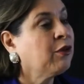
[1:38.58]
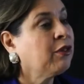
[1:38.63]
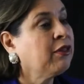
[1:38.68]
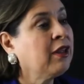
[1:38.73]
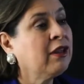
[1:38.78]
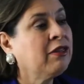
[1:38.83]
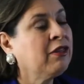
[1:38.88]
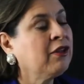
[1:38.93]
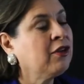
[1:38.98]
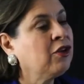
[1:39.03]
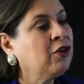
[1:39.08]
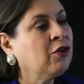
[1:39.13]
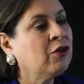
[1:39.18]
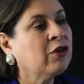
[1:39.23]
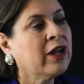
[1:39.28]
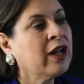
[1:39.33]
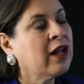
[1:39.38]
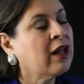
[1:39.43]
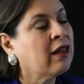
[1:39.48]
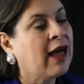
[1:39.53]
think that you
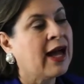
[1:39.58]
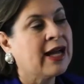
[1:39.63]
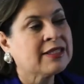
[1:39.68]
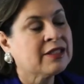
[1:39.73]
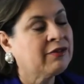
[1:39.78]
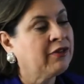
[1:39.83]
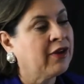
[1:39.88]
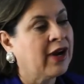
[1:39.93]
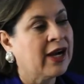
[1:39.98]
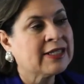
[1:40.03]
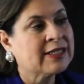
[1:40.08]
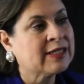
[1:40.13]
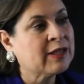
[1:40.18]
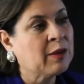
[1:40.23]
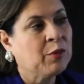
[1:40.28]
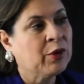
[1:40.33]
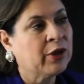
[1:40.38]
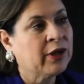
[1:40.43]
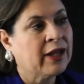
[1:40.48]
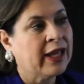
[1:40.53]
can classify
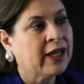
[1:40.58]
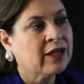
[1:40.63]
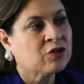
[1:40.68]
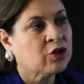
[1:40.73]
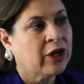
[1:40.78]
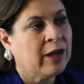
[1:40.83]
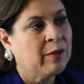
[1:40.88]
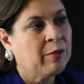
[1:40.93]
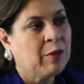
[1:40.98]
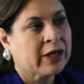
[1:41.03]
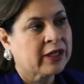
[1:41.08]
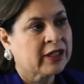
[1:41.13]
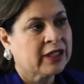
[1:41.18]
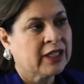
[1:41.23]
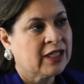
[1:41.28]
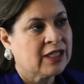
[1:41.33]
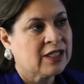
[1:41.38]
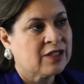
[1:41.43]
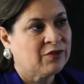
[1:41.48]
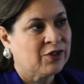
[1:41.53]
someone like Trey
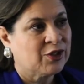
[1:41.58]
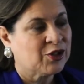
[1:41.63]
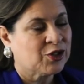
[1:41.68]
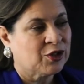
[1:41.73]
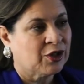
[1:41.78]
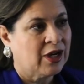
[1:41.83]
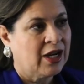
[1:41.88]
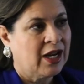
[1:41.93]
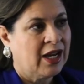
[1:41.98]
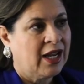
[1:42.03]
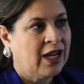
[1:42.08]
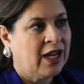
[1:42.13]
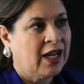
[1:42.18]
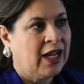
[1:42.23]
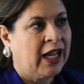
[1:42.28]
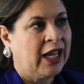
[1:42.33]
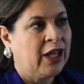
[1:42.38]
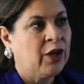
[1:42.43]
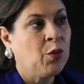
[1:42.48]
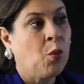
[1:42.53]
Martinez Fischer
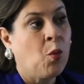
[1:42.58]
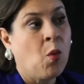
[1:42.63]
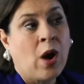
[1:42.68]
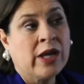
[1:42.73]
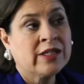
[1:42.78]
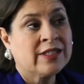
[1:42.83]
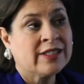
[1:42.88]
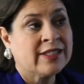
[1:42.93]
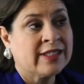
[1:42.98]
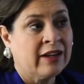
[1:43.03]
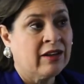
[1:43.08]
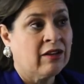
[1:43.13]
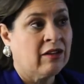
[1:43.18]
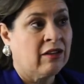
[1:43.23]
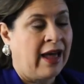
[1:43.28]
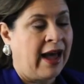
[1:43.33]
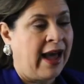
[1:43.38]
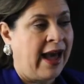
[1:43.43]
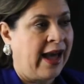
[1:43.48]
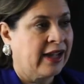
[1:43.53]
in one
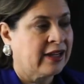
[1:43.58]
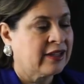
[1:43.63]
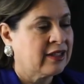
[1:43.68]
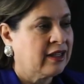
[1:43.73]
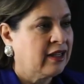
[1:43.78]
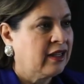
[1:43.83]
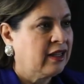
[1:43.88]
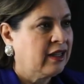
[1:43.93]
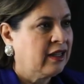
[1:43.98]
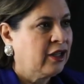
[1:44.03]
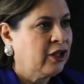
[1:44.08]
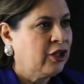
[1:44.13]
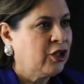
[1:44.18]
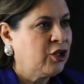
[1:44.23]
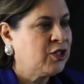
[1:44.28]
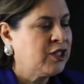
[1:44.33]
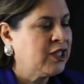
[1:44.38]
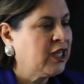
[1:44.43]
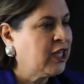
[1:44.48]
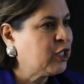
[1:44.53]
single act.
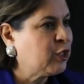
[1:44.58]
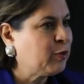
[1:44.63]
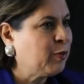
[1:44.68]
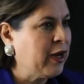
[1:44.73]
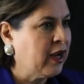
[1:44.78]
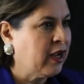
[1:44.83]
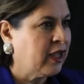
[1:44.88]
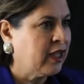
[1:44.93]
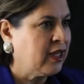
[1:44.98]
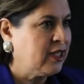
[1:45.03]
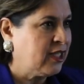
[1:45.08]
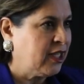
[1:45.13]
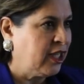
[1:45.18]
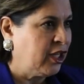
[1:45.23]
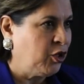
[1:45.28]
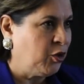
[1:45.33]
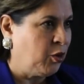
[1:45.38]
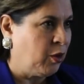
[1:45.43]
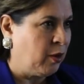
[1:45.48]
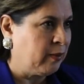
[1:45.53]
You see, it's been a
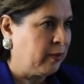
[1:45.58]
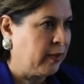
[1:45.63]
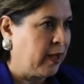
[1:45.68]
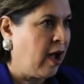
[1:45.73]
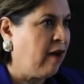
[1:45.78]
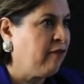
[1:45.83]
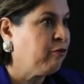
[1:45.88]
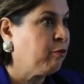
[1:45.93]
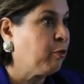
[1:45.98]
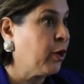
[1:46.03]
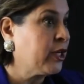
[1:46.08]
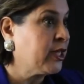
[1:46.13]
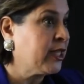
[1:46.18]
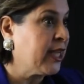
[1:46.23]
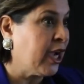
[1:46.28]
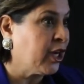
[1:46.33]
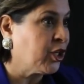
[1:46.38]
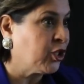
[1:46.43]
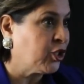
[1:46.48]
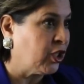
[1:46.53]
continuum of
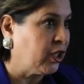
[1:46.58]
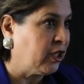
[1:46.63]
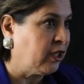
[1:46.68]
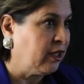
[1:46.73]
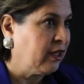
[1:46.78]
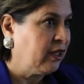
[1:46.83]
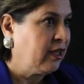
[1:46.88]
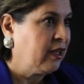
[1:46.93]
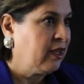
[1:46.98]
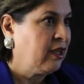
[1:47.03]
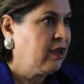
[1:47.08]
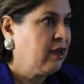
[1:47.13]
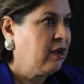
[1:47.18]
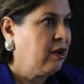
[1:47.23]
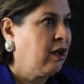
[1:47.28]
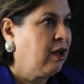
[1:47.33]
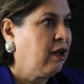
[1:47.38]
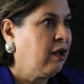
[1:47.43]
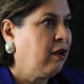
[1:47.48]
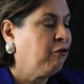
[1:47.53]
protection
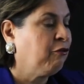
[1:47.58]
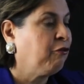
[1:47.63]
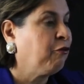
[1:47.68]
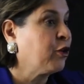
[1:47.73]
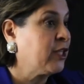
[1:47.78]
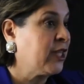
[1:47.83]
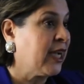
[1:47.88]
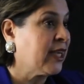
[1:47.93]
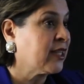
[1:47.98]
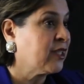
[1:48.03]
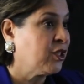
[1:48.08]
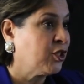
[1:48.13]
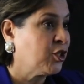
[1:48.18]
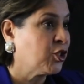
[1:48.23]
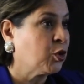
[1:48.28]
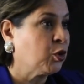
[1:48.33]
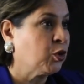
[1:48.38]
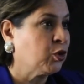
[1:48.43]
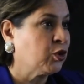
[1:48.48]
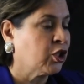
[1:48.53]
for
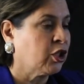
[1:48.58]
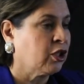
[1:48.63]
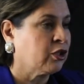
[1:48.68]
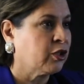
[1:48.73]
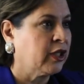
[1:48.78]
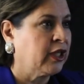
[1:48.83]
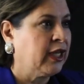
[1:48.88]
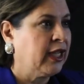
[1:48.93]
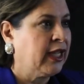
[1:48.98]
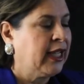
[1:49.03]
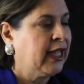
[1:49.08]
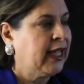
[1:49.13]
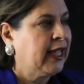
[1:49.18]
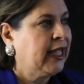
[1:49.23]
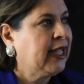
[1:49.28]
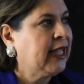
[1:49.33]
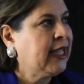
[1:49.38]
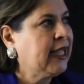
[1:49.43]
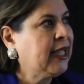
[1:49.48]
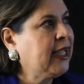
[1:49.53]
Texas school children.
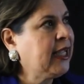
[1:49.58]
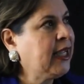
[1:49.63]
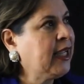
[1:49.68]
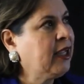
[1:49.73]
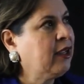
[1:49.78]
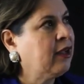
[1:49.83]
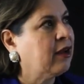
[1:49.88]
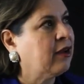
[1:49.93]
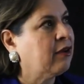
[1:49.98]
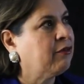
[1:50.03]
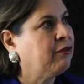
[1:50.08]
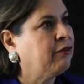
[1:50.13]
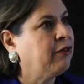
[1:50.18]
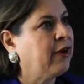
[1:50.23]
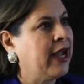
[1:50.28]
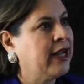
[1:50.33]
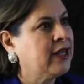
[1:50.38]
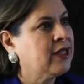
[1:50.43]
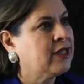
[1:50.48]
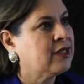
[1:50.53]
He
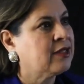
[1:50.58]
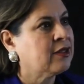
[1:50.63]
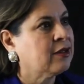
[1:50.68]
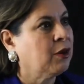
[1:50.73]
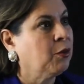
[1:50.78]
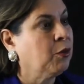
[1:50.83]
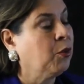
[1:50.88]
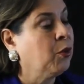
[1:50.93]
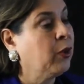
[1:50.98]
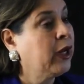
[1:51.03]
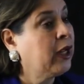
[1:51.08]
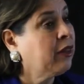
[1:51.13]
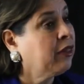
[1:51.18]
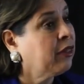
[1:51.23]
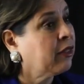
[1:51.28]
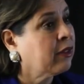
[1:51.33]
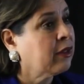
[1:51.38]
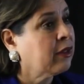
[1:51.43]
fights with